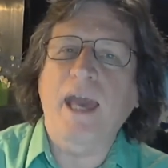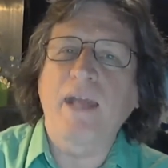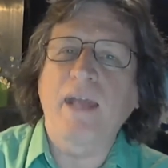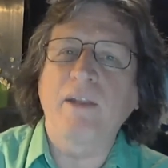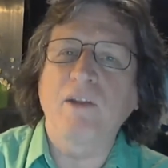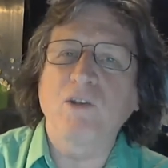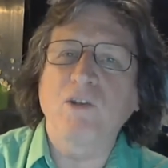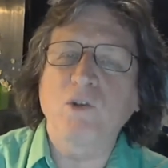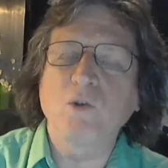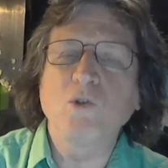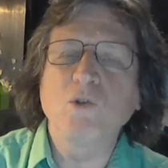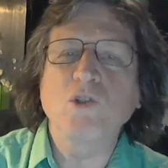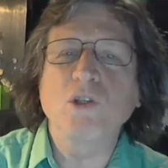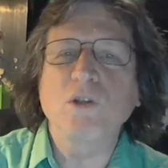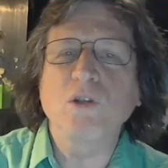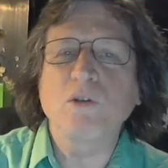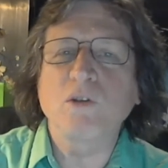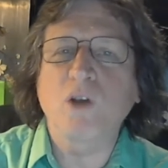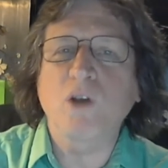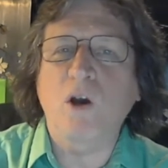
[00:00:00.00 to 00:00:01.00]
and the
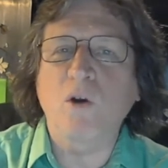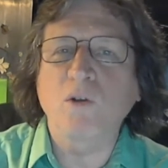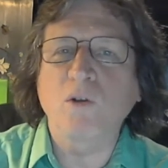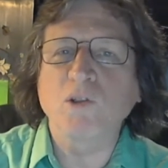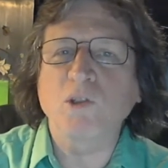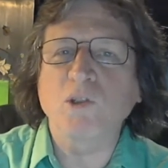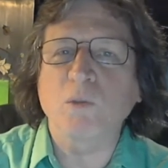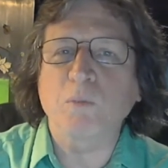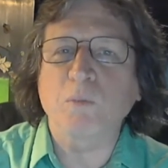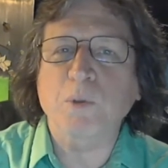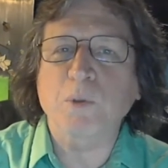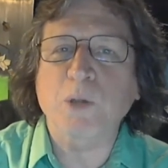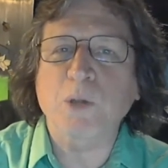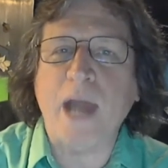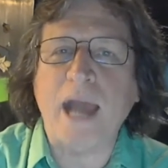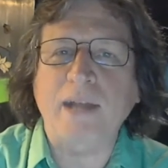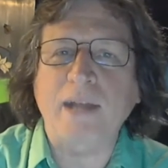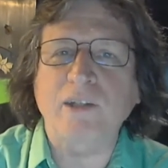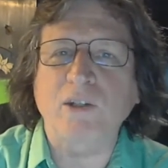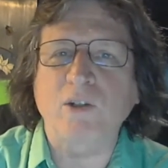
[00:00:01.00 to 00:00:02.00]
do's and don'ts and
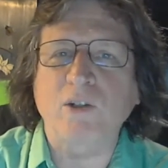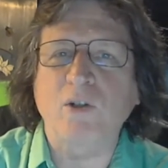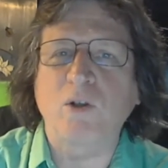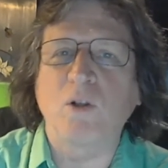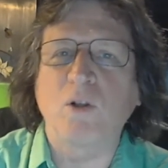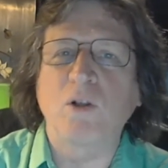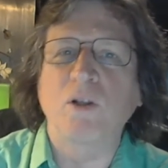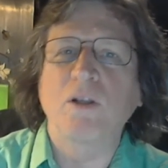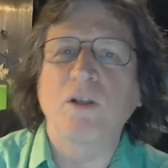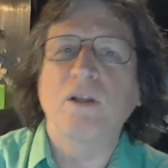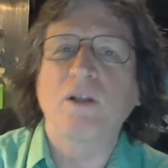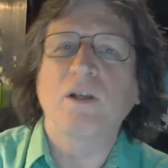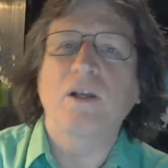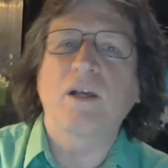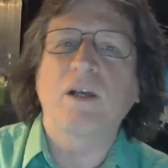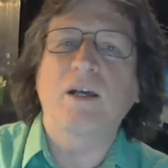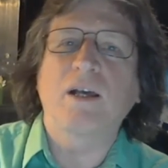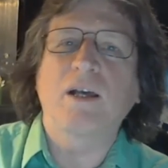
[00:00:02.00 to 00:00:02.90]
practical